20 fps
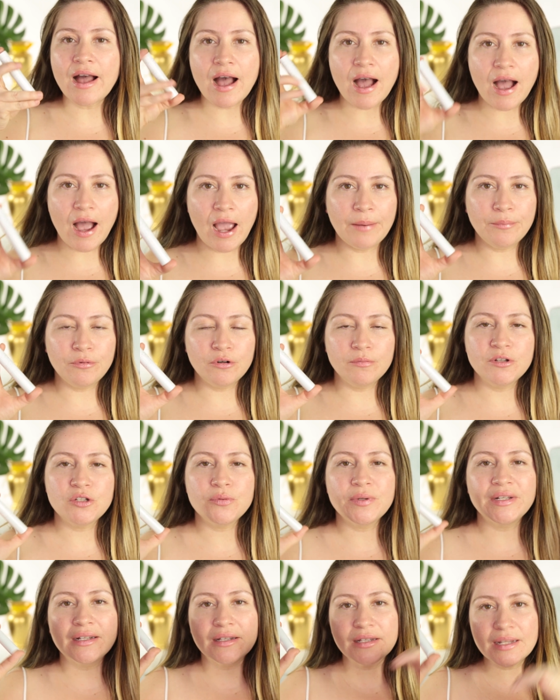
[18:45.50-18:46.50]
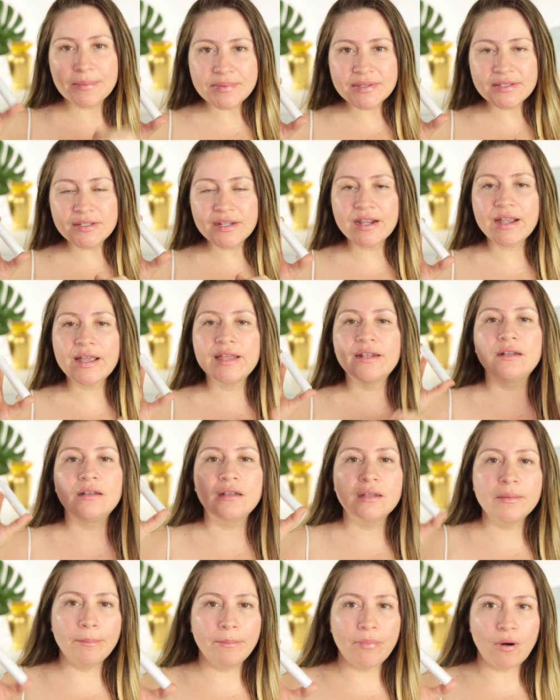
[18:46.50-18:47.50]
a hybrid between lipstick and a
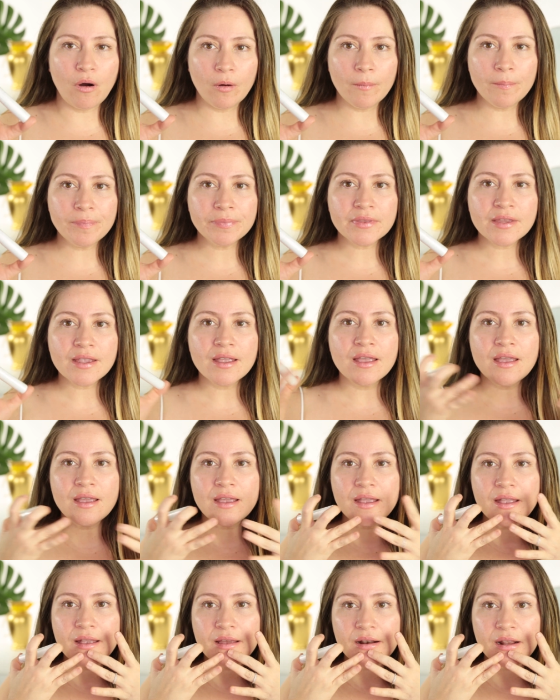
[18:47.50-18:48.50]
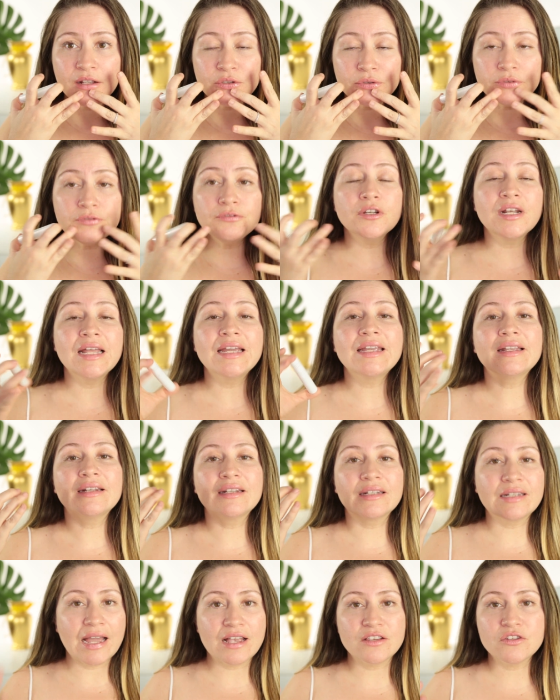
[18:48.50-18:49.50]
lip balm. And I do feel like it
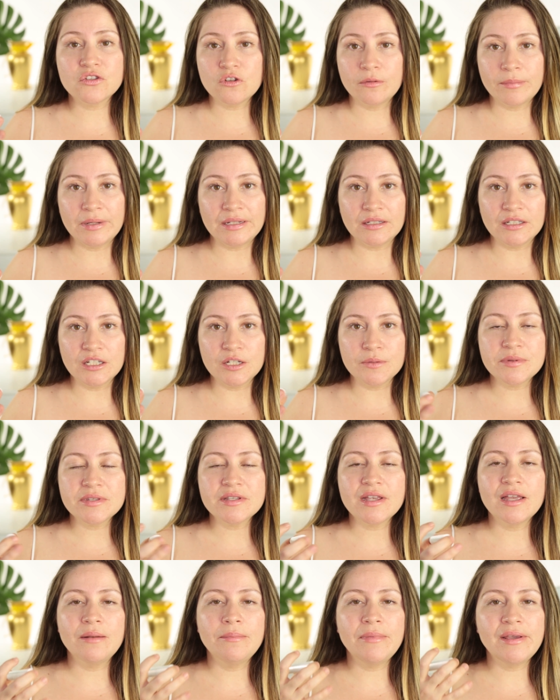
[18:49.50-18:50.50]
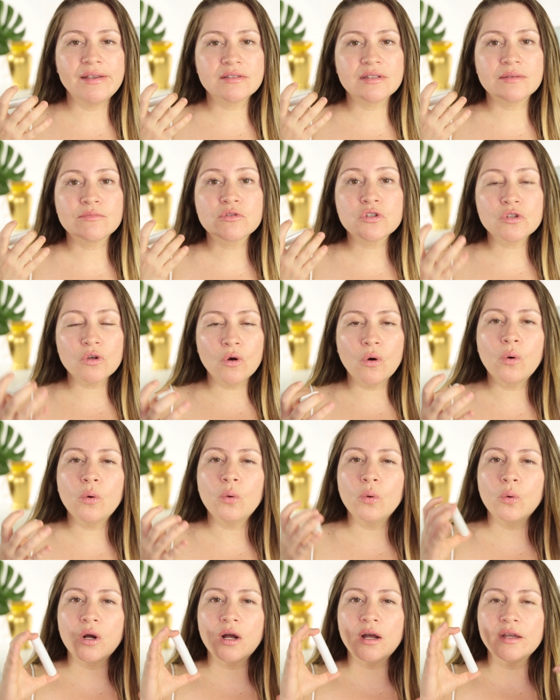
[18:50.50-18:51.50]
lasts on my lips and makes them
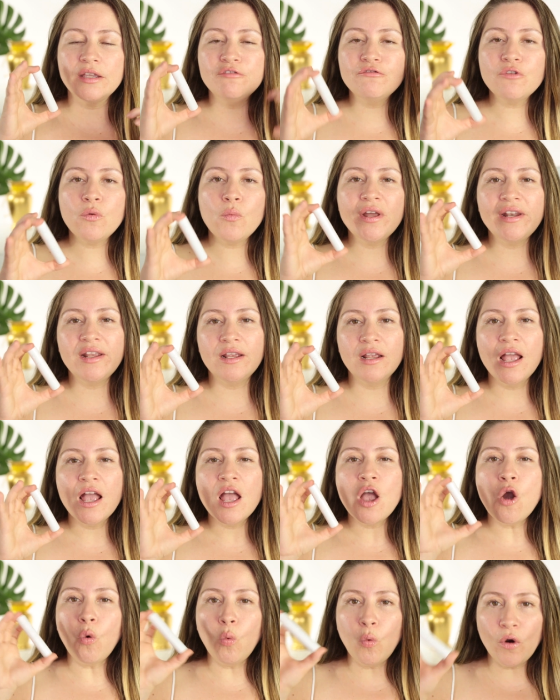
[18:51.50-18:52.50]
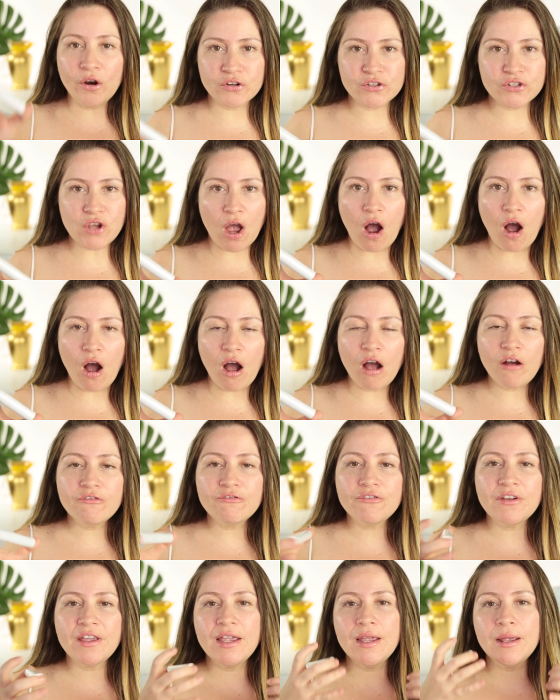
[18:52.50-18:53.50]
so, even when it wears
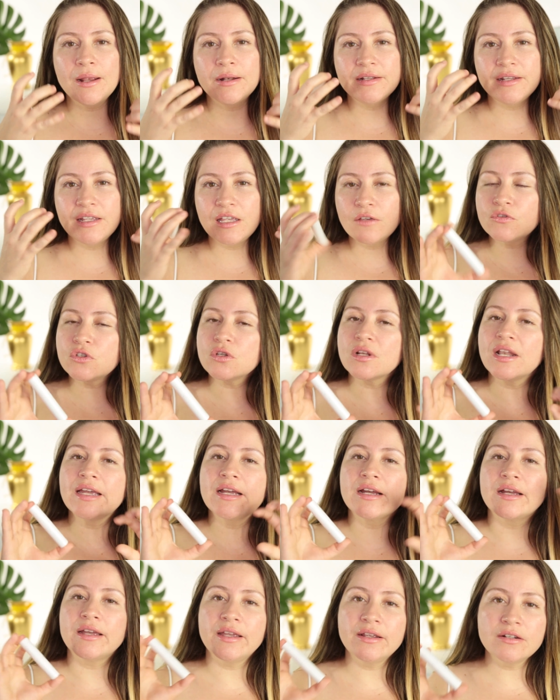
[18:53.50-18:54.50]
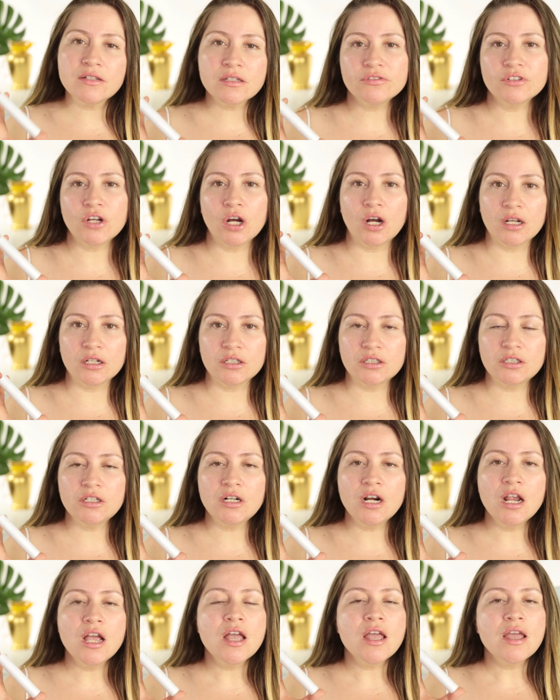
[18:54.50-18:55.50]
off, it gives you like a hint of
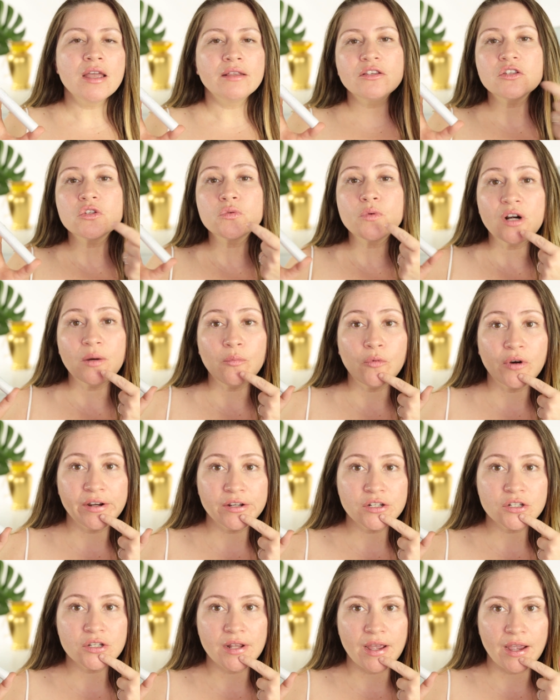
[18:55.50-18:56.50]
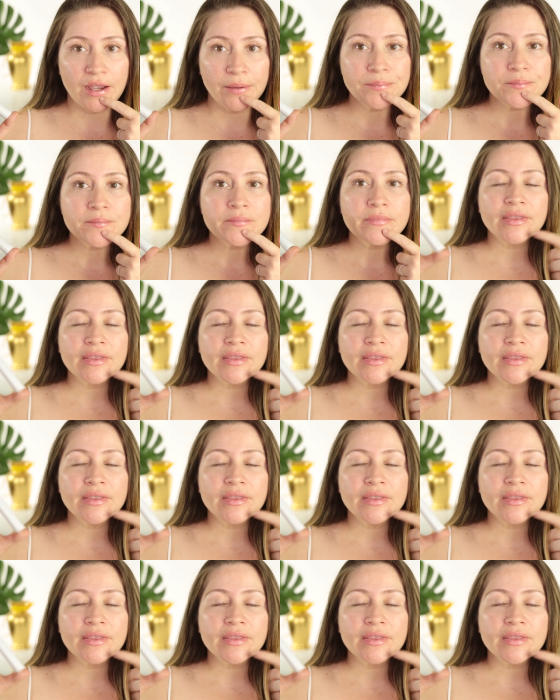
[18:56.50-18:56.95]
color this is what I'm wearing today